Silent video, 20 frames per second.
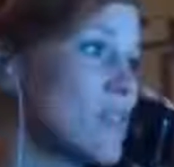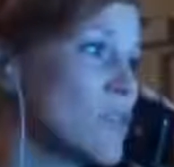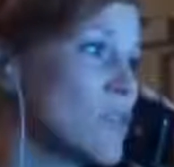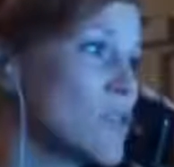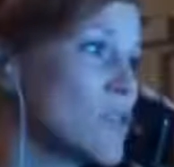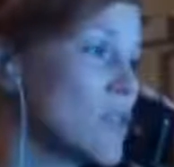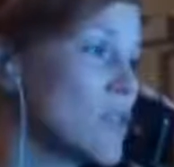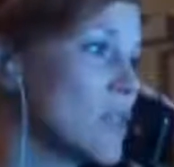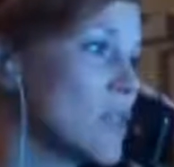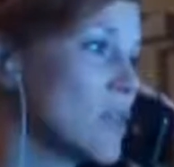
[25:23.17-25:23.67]

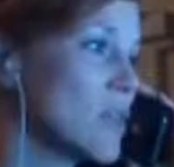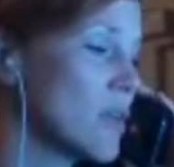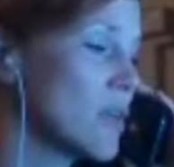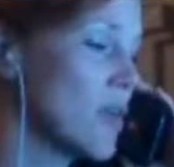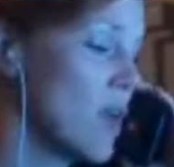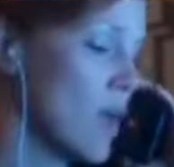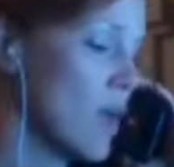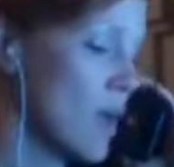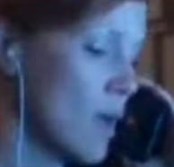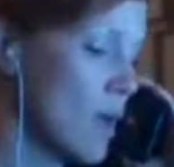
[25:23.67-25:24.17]
usually
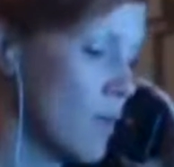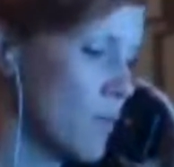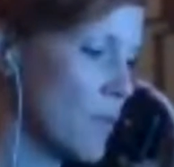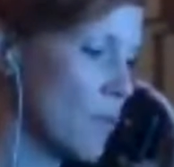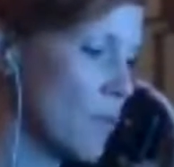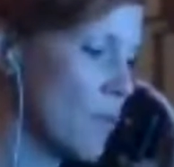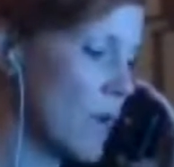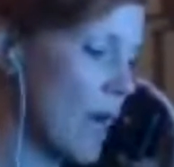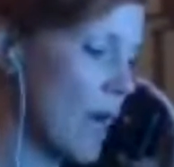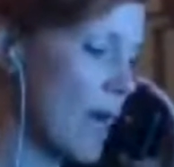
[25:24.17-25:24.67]

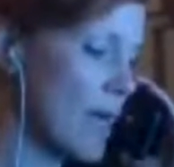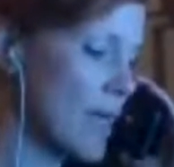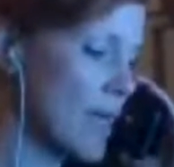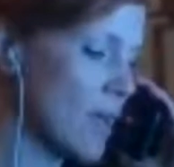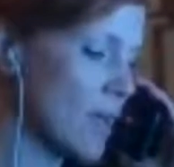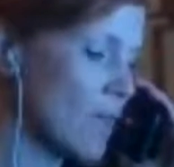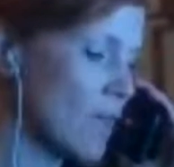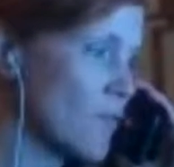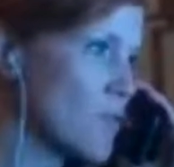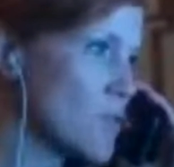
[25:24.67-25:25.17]
what I
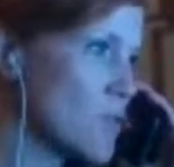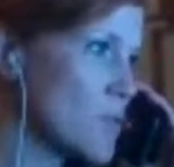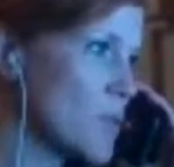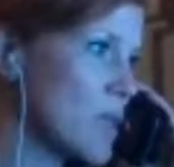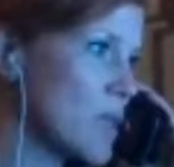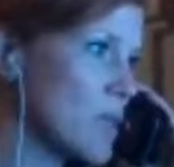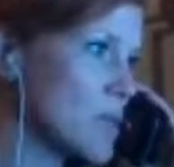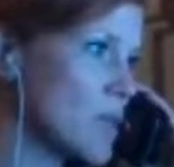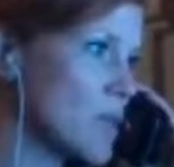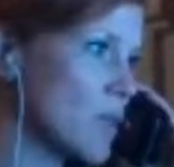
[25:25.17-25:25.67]
get confused
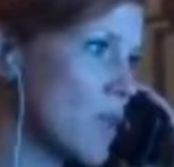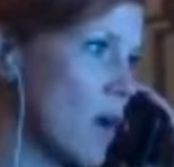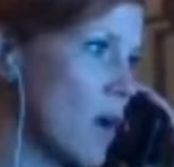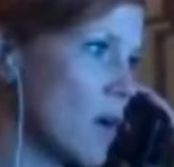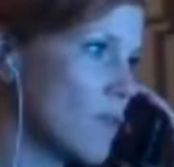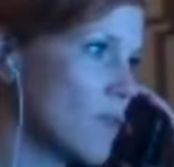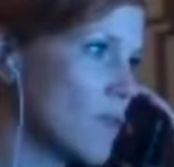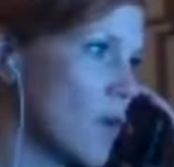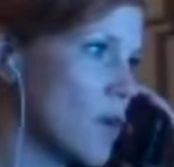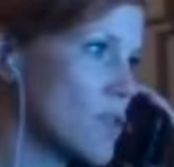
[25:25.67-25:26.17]
because the
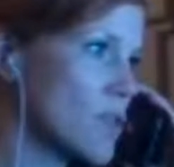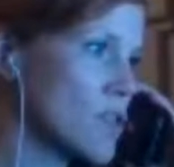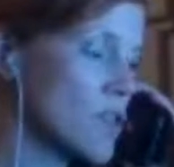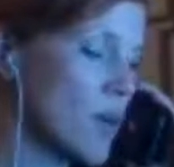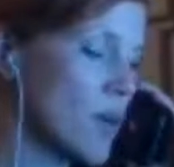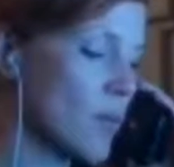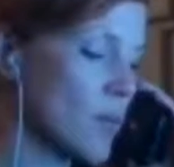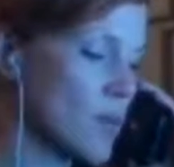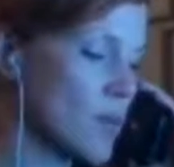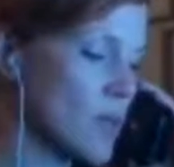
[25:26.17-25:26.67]
law of large
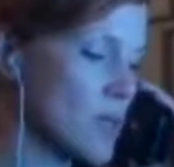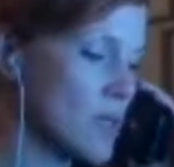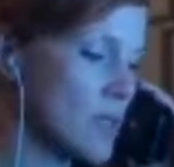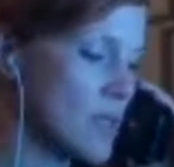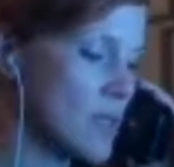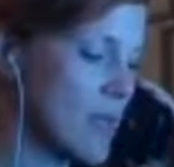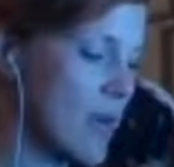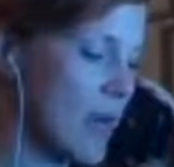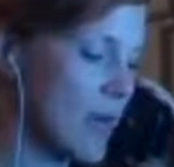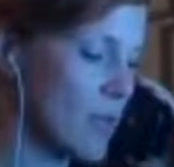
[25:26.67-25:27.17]
numbers,
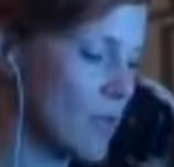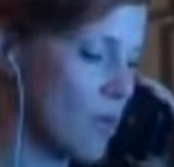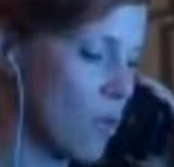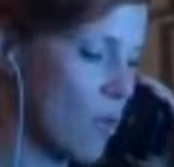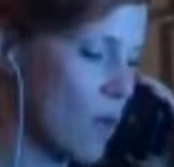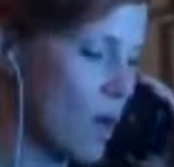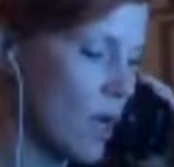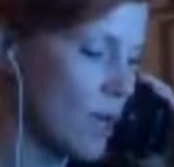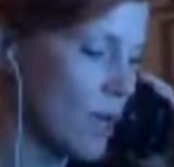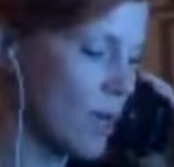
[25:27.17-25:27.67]
is that the
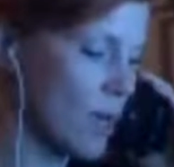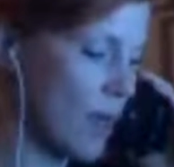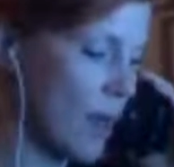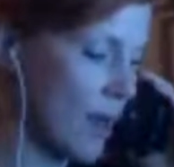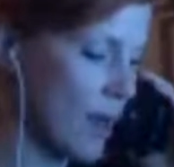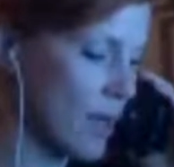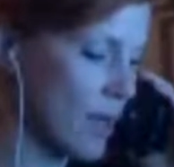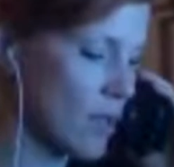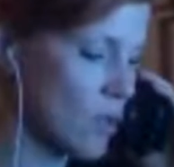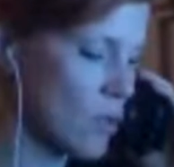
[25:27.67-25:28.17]
one
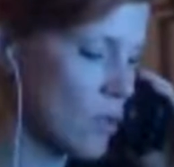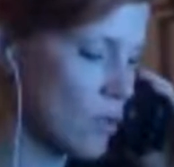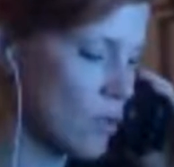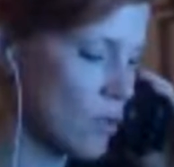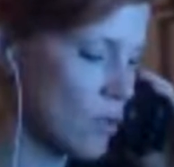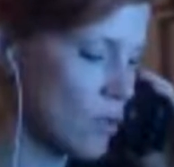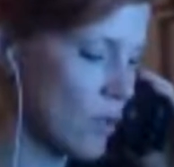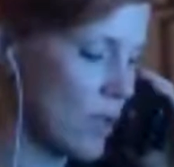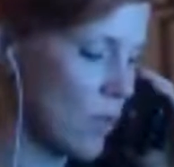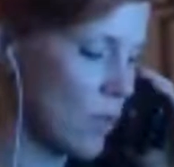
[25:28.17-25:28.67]
that
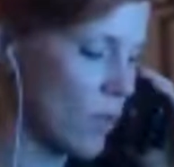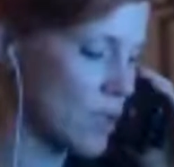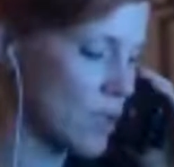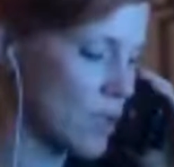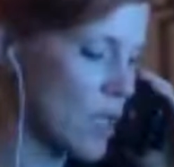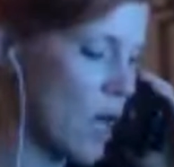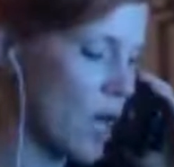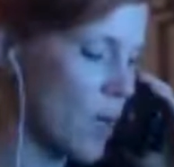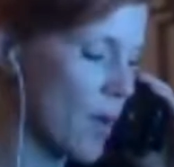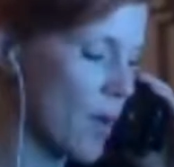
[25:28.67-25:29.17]
it will
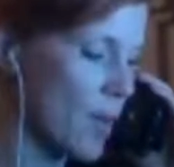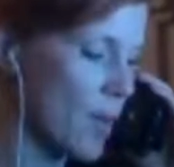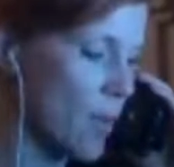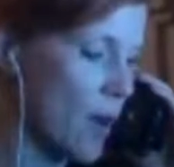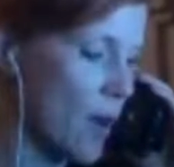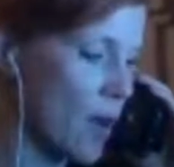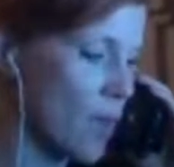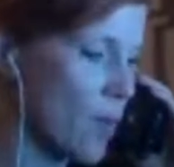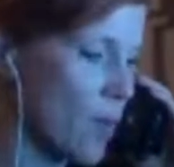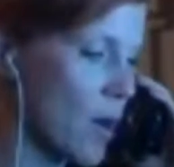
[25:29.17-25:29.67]
talk about the
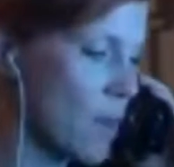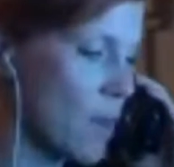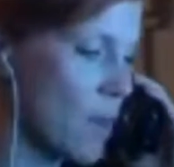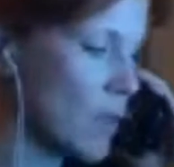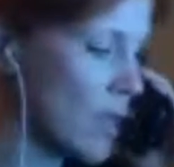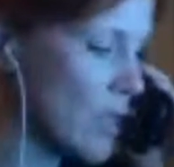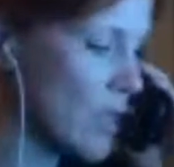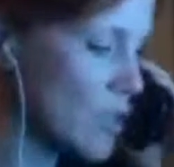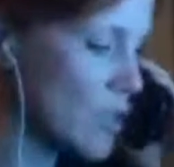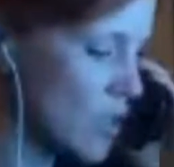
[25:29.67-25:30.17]
parent
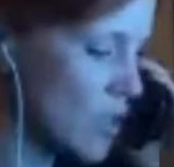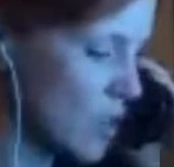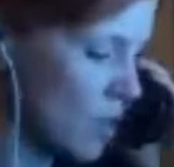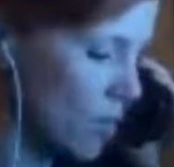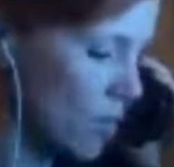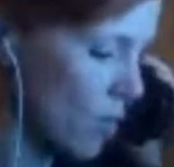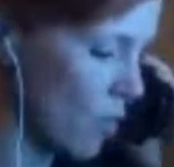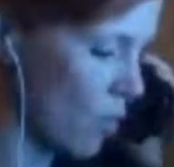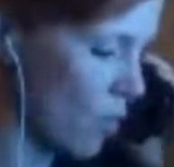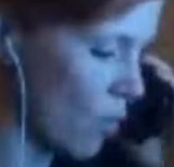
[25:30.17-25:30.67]
population,
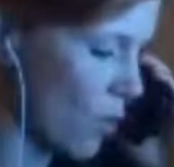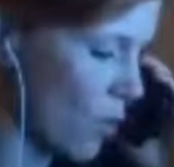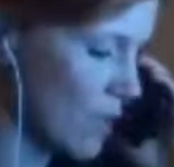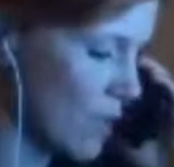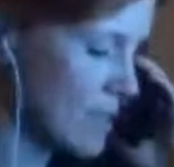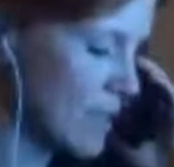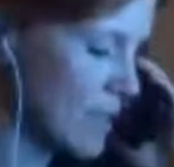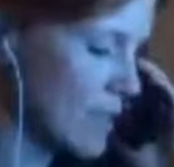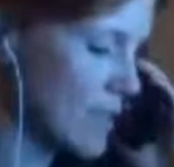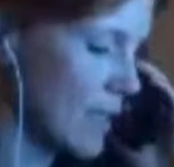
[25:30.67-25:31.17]
or what's
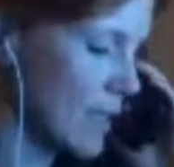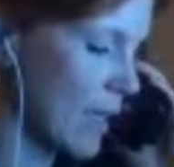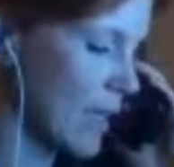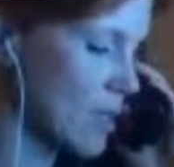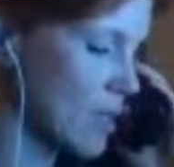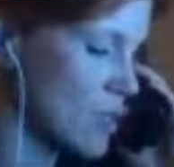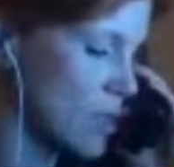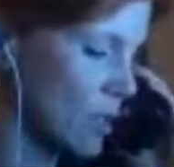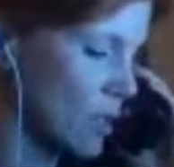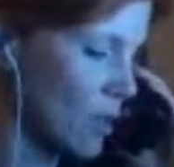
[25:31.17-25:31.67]
an
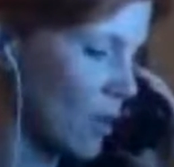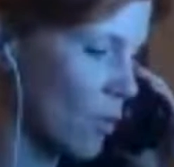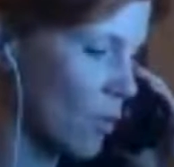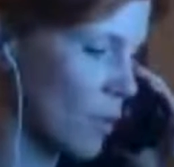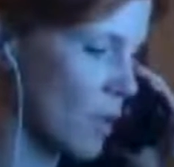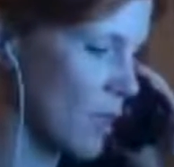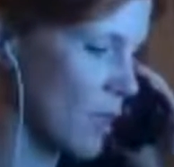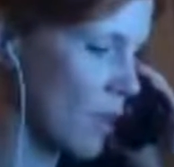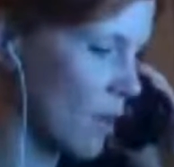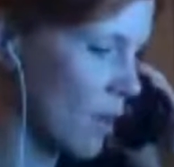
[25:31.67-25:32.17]
indication that
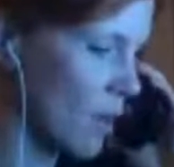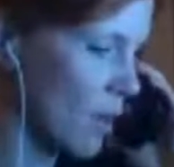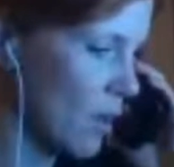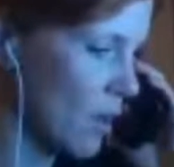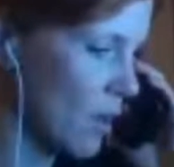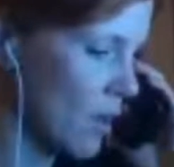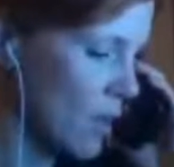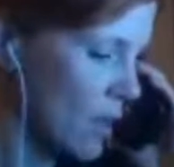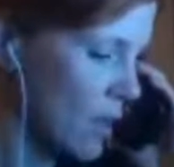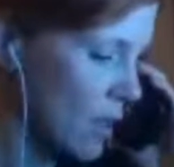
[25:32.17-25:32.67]
we
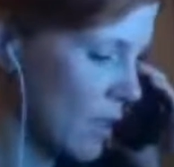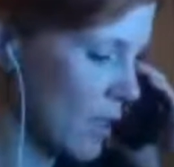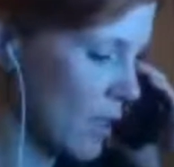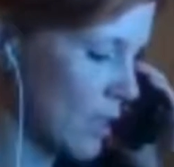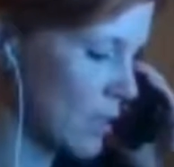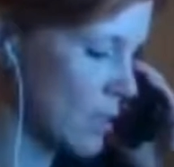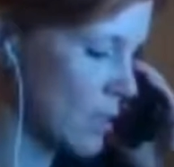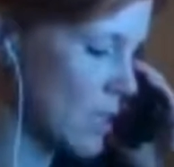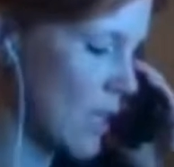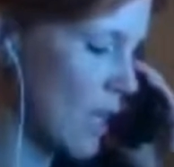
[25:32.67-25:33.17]
can
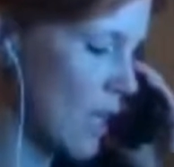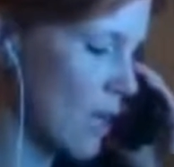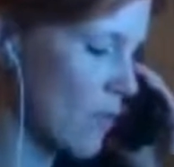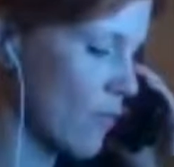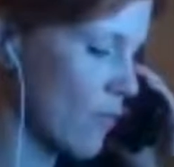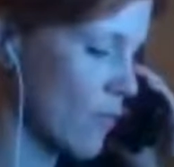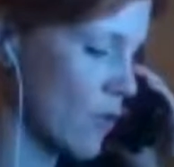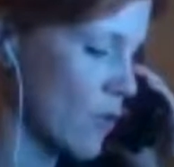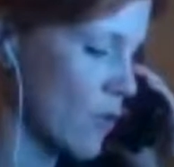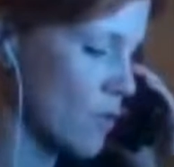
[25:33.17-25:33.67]
take for
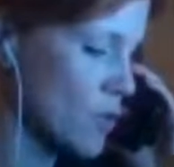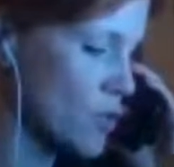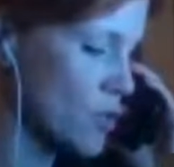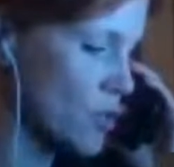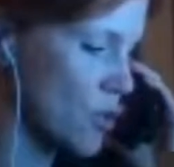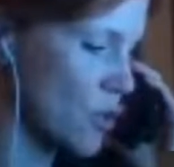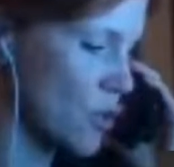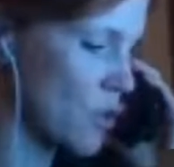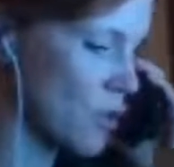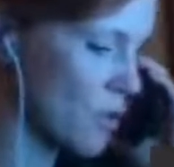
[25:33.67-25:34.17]

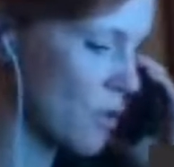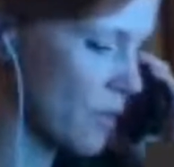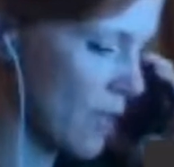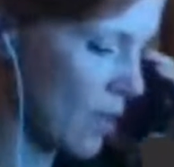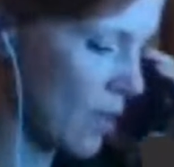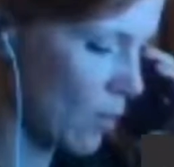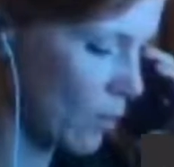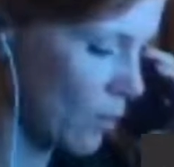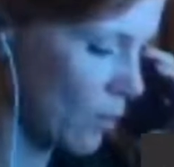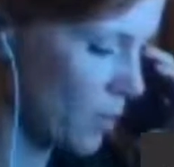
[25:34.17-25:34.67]
sure that
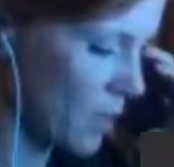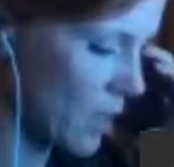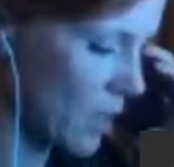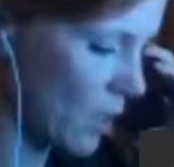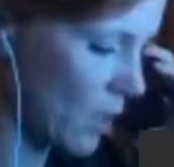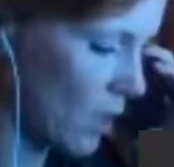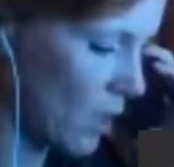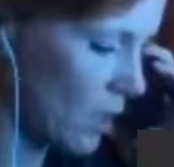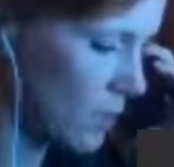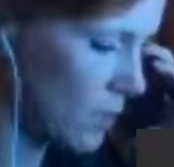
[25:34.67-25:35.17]
will be?